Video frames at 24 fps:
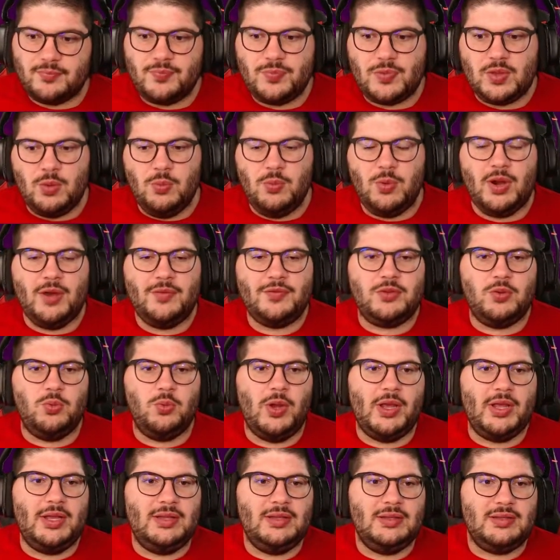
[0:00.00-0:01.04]
we'll have to
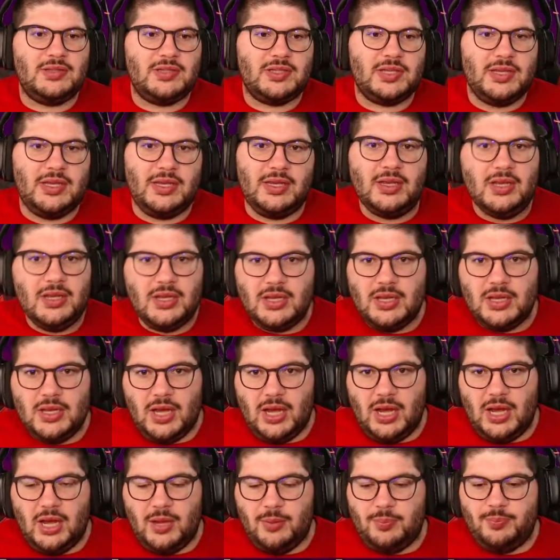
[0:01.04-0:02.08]
wait and see.
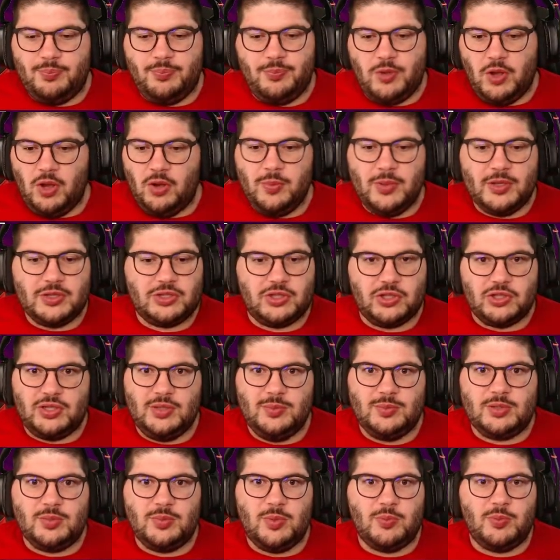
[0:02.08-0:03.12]
Gomez just
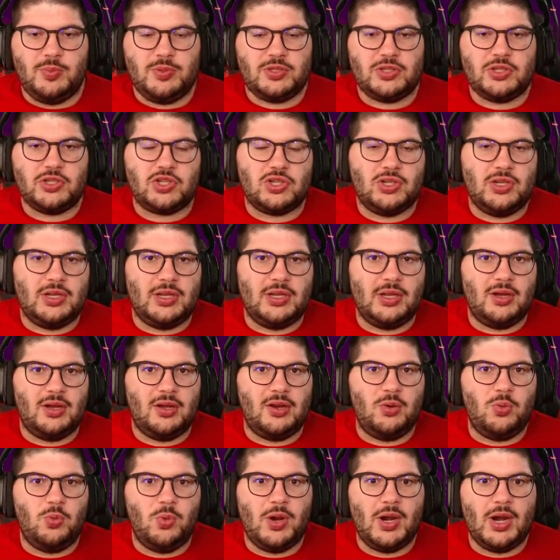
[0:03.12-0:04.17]
seems to be positionally
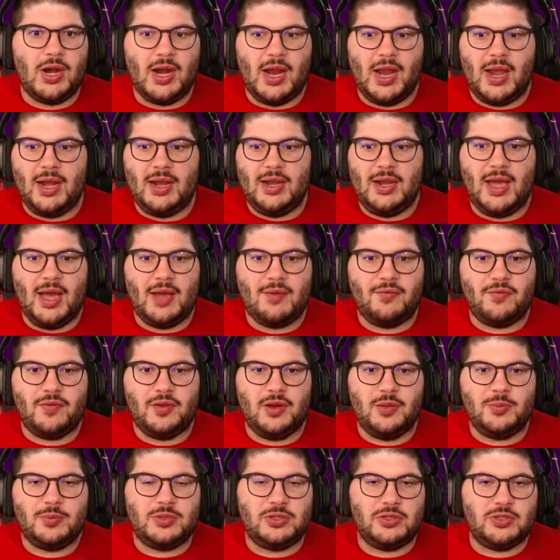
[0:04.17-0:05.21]
unaware, and Nat
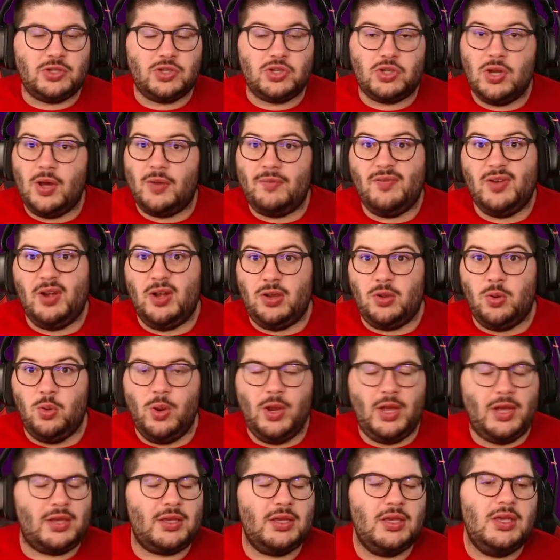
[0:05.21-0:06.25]
Phillips is just not very
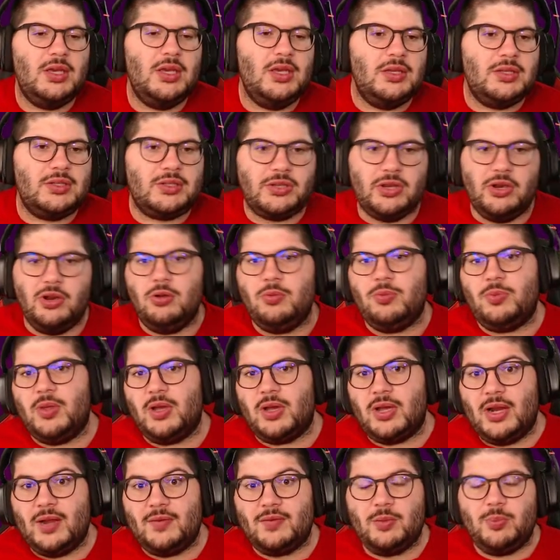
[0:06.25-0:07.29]
quick. So they're
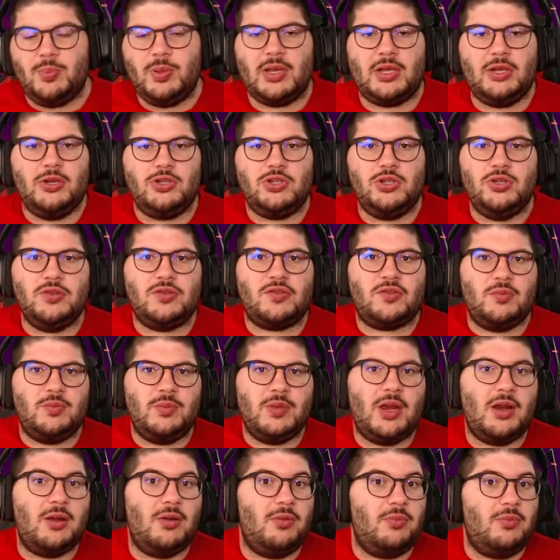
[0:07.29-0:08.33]
going to have to pick and choose from
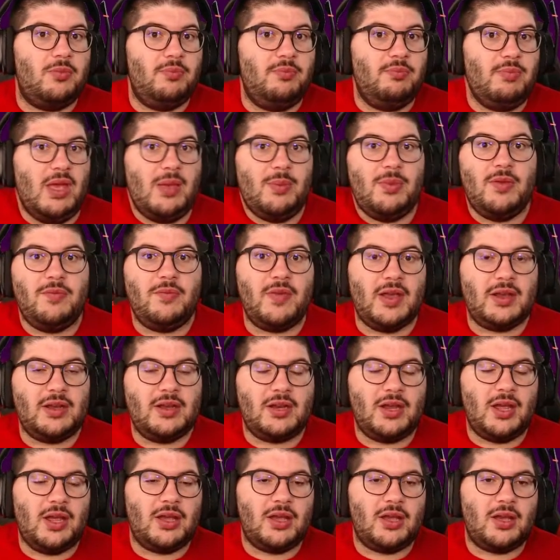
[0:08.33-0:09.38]
there. Maybe Van
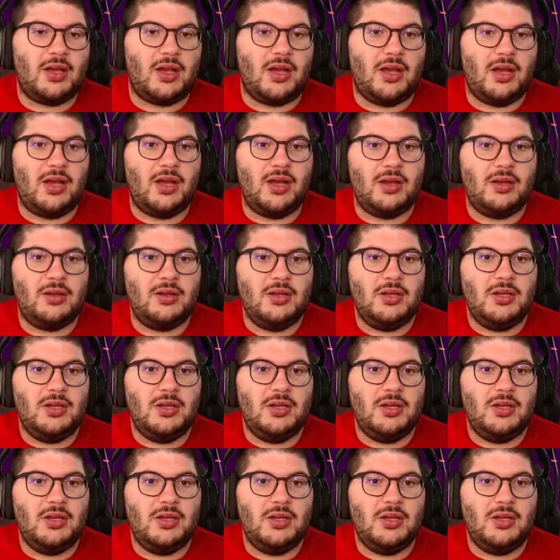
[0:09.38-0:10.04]
Dijk